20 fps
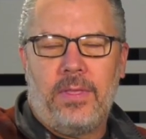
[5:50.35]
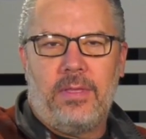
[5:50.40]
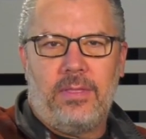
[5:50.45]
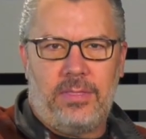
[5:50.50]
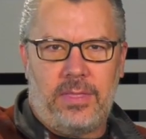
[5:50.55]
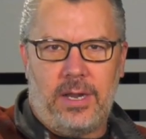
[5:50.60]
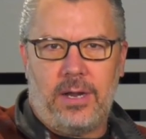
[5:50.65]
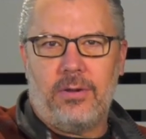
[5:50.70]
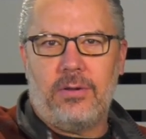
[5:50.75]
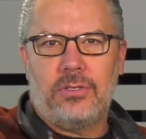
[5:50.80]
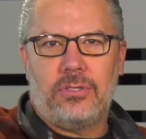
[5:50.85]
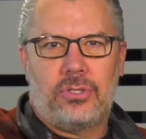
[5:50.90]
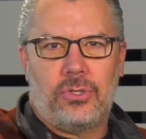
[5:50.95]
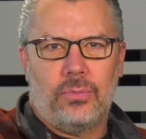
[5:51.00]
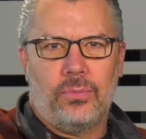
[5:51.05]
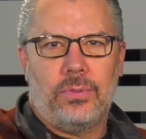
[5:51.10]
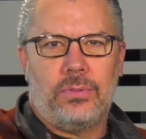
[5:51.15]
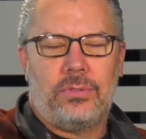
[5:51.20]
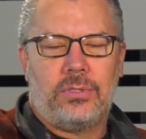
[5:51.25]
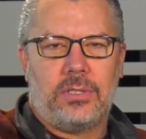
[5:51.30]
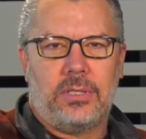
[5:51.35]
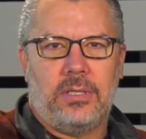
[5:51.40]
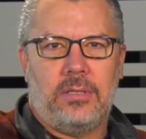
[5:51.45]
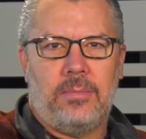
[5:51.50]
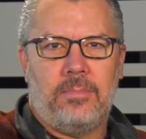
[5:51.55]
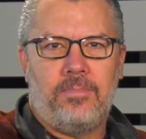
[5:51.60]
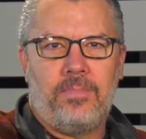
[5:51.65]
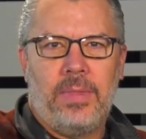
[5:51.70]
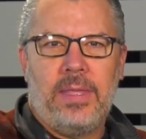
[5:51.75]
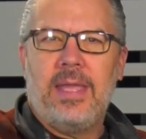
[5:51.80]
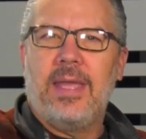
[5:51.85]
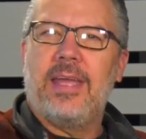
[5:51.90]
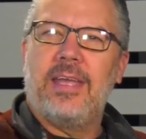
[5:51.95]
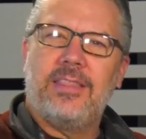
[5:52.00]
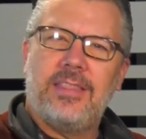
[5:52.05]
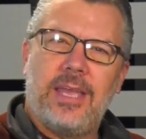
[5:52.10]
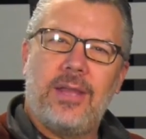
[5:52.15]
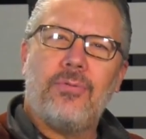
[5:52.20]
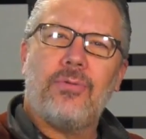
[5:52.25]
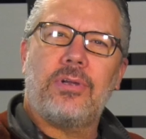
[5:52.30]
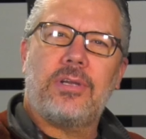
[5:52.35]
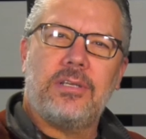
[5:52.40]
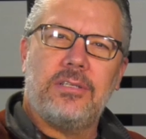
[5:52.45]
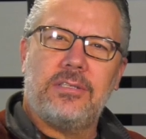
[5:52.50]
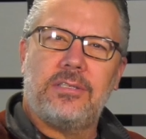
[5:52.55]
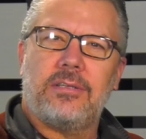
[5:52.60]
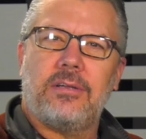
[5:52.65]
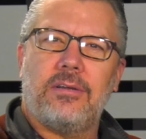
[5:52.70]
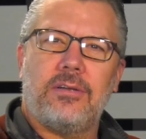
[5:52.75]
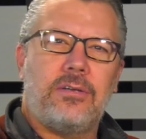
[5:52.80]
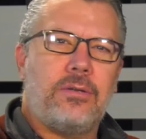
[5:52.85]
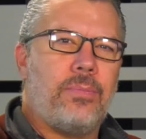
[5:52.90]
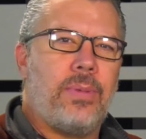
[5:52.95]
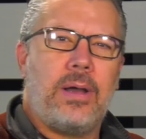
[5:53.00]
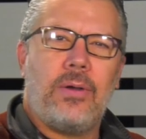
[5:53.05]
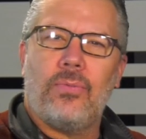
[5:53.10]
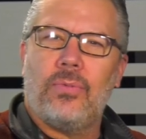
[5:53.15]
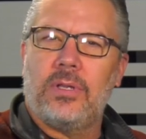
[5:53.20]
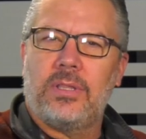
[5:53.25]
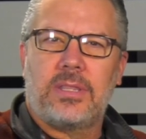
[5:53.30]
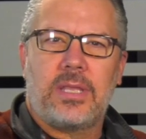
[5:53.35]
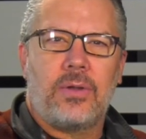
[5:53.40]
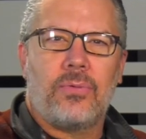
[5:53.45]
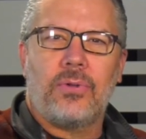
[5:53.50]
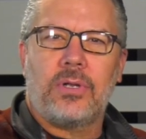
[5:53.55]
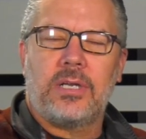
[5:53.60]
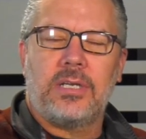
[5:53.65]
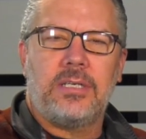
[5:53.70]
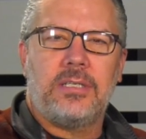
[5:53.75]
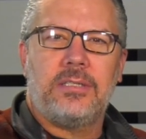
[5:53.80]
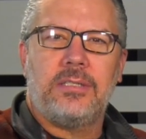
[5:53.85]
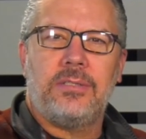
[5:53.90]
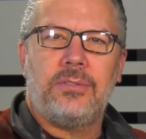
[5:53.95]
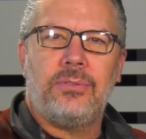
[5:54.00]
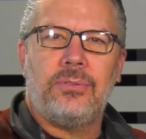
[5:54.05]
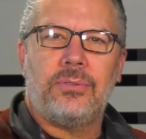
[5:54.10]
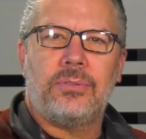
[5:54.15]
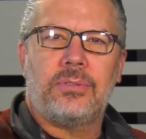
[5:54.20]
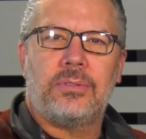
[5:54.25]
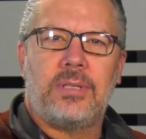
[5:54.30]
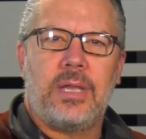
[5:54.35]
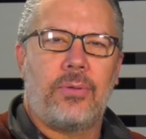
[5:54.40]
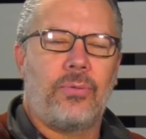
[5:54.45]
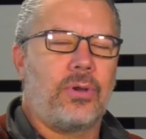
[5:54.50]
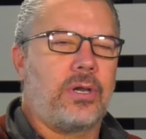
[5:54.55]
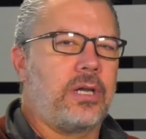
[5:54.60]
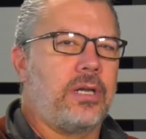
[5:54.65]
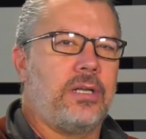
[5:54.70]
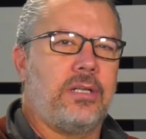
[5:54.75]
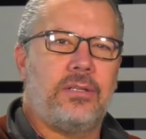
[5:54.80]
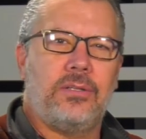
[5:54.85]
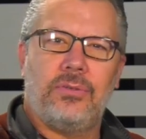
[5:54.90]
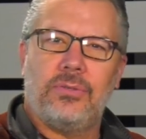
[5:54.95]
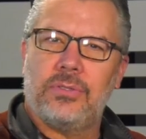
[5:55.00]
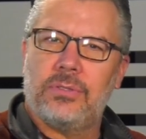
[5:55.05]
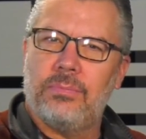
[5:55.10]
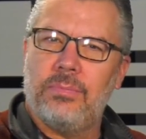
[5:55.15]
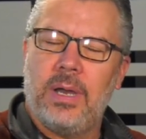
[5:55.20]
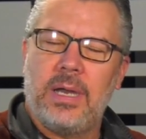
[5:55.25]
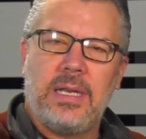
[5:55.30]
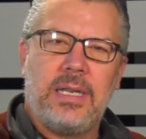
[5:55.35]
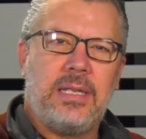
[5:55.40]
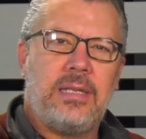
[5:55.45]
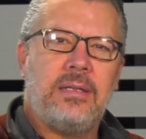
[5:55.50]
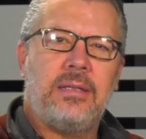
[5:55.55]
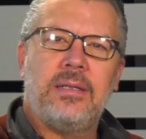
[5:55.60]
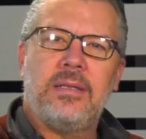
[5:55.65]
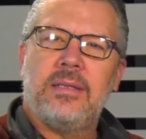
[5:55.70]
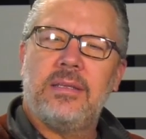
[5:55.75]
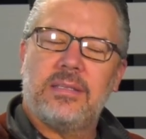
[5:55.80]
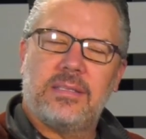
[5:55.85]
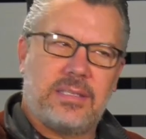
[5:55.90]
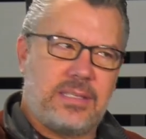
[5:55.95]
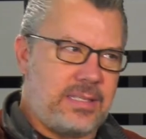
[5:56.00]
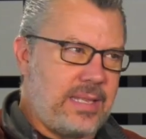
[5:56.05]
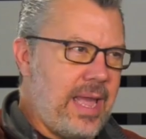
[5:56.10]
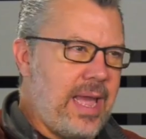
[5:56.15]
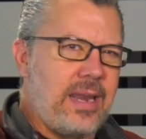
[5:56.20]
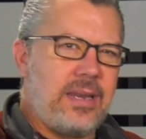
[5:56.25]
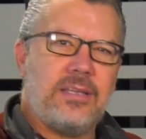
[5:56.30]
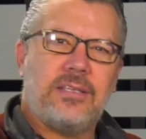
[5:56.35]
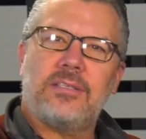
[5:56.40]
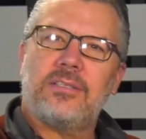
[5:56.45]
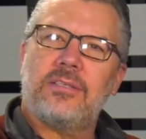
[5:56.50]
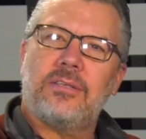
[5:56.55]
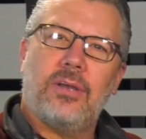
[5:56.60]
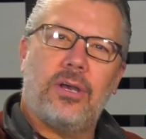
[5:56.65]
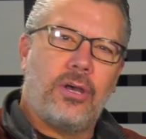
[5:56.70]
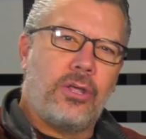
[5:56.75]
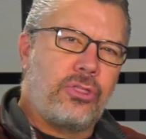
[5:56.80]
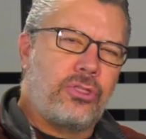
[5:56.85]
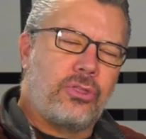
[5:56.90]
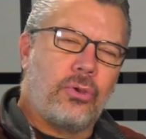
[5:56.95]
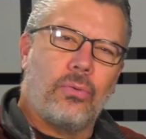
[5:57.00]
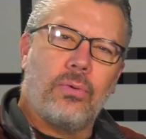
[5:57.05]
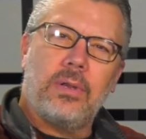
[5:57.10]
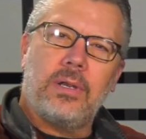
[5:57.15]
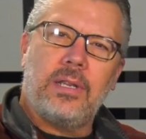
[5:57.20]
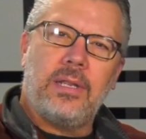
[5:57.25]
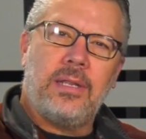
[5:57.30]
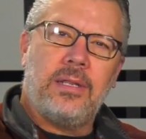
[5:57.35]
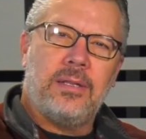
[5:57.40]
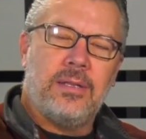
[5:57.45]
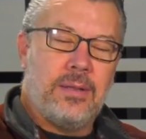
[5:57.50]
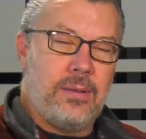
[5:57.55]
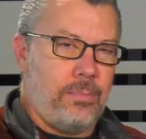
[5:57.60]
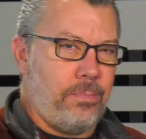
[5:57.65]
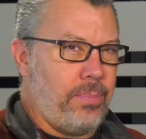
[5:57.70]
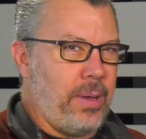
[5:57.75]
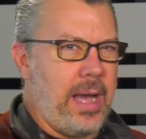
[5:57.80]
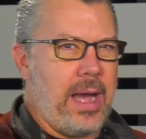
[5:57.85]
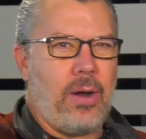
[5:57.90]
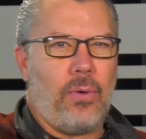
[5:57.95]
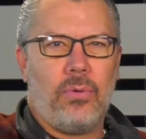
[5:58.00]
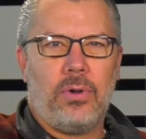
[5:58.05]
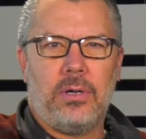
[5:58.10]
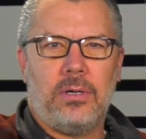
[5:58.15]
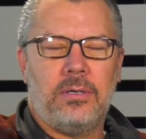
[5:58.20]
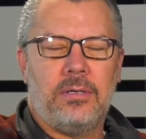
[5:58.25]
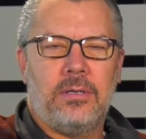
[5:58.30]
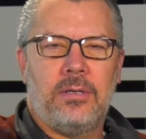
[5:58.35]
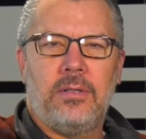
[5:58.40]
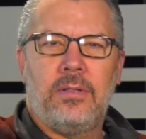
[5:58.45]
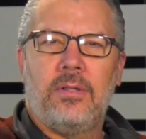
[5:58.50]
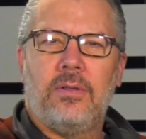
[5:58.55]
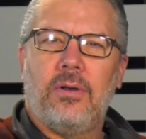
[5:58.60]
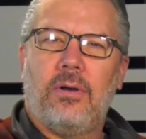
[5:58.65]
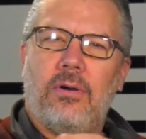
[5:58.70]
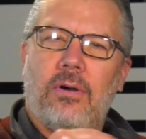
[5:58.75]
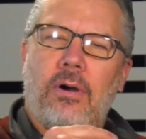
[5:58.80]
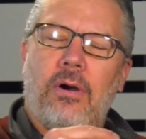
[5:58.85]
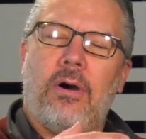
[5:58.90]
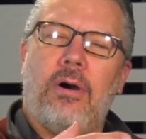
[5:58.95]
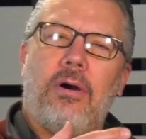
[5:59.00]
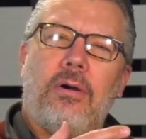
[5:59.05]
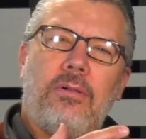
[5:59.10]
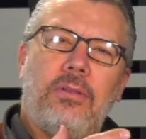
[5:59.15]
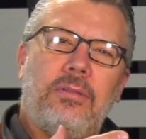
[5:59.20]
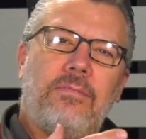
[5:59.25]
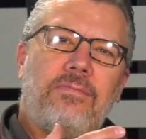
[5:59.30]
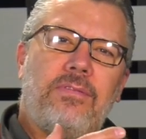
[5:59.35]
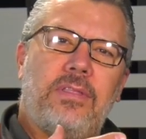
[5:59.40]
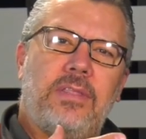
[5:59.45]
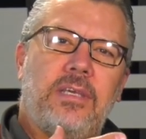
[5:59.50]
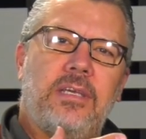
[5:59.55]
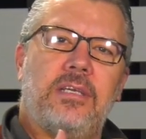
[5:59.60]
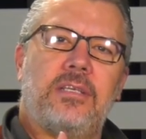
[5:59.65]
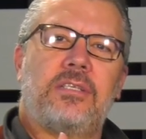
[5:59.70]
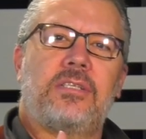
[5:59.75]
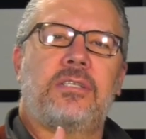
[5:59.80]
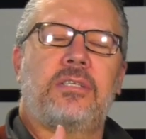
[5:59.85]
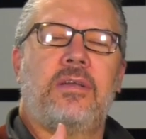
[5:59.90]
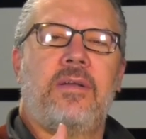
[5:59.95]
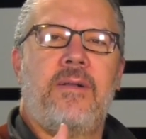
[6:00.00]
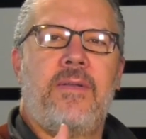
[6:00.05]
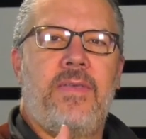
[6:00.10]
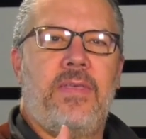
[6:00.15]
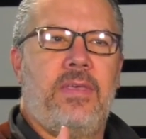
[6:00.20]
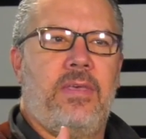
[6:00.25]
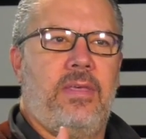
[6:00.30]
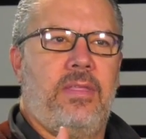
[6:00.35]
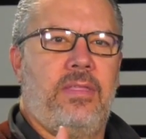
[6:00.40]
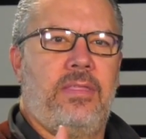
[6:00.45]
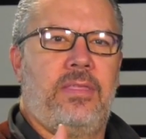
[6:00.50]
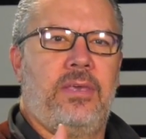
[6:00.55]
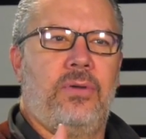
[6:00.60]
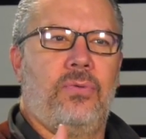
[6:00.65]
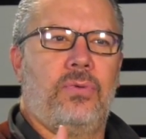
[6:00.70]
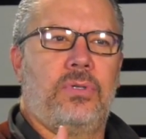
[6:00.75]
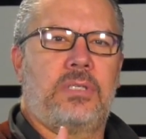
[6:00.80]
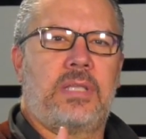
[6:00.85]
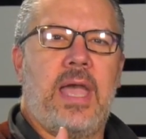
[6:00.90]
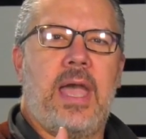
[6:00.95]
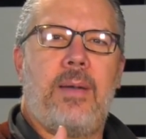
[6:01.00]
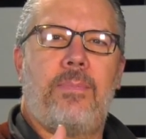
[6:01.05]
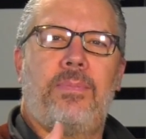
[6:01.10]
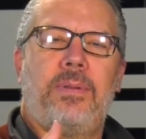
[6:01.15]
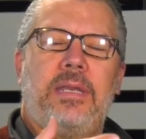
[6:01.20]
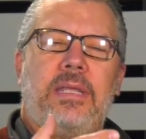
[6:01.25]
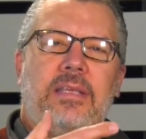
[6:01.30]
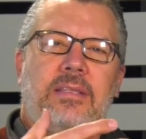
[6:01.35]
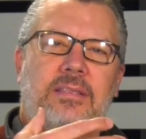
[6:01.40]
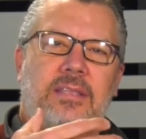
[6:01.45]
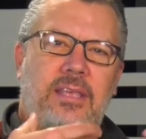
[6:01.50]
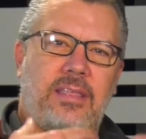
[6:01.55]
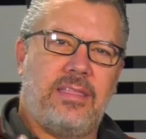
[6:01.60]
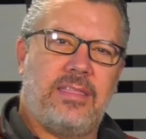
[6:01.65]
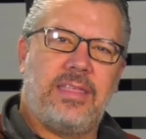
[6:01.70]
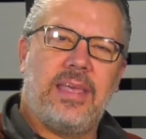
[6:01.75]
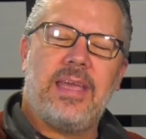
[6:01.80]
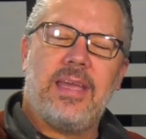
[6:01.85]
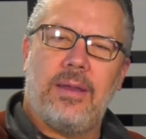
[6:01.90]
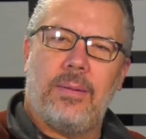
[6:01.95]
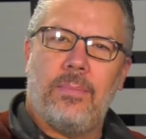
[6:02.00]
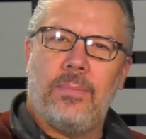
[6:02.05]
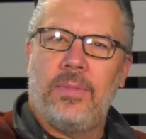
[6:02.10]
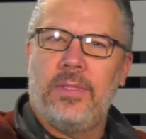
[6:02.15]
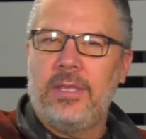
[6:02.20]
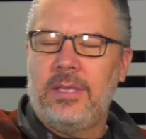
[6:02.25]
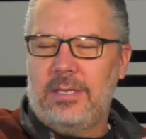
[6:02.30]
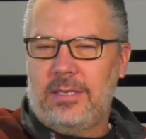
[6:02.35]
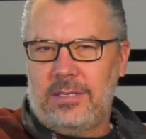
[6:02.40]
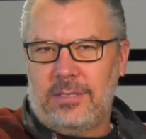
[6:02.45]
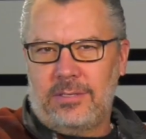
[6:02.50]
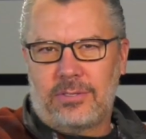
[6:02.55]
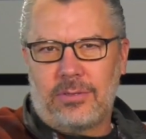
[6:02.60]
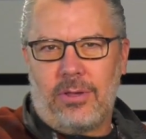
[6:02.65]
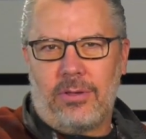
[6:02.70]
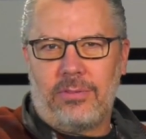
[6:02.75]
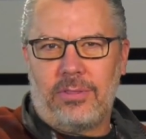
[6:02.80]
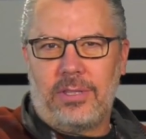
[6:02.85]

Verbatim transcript: there in Jerusalem. And they were concerned about what they were going to lose. They were going to lose money, status, authority, power all of this that was happening to them is all